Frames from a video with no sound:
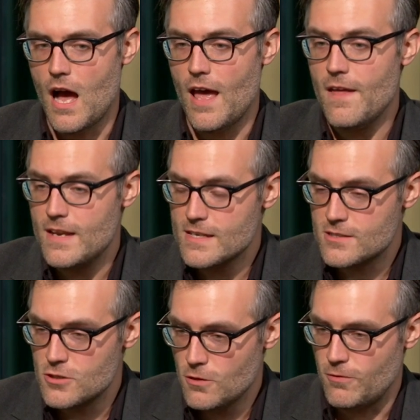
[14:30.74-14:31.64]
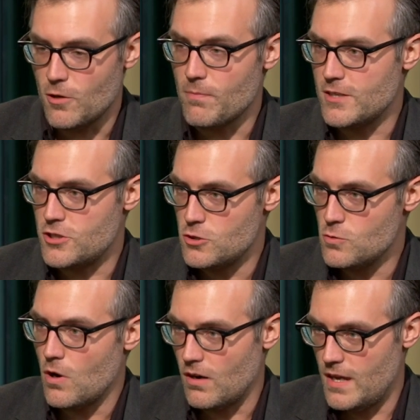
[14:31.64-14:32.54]
And his new film that
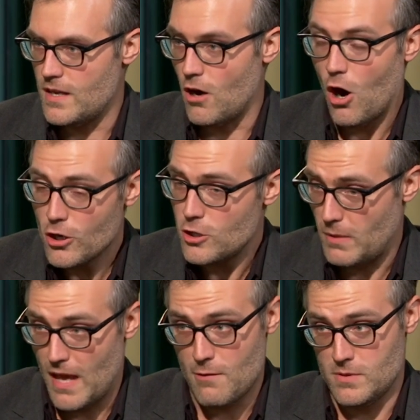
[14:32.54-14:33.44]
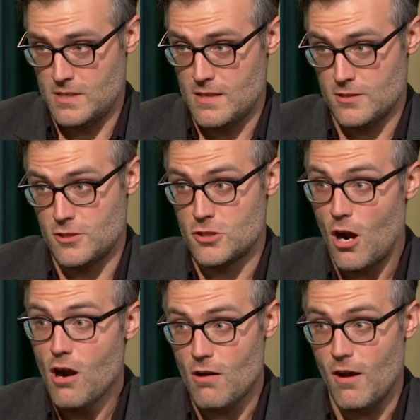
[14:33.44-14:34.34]
you are in, arguably I would say the
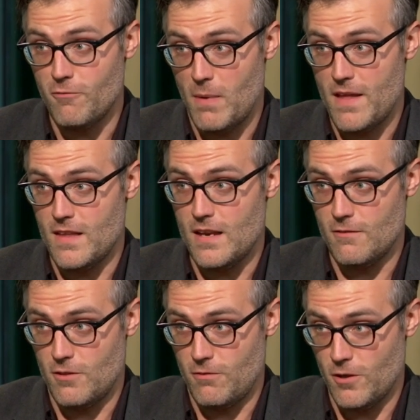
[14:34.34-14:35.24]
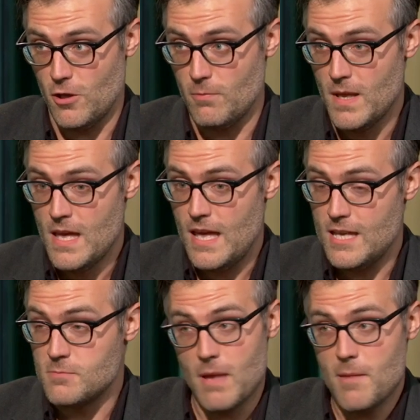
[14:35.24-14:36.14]
star of by the end of the film,
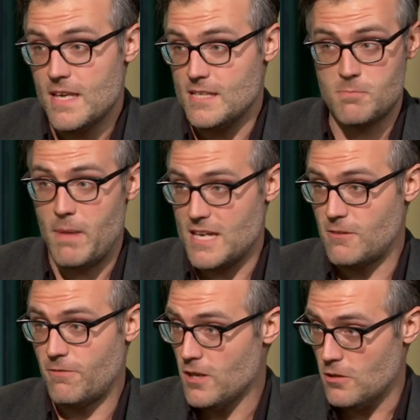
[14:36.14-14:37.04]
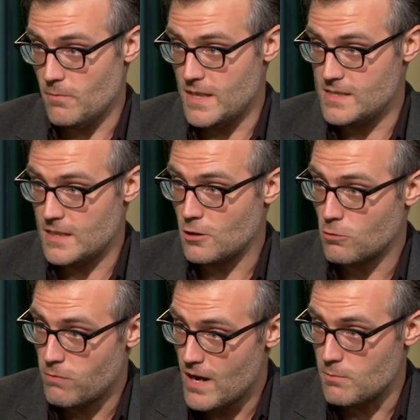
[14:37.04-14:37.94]
is maybe his best film. It's
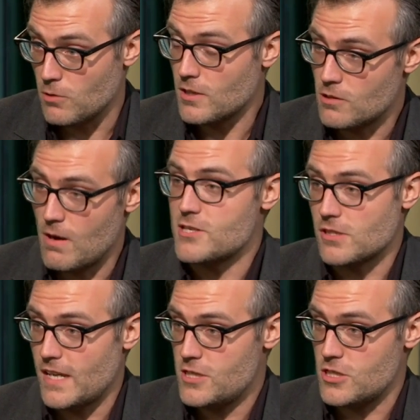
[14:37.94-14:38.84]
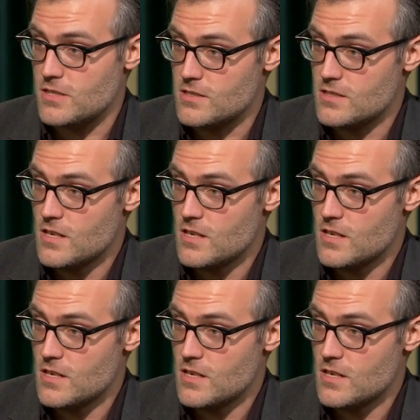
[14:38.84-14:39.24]
incredible. Congratulations.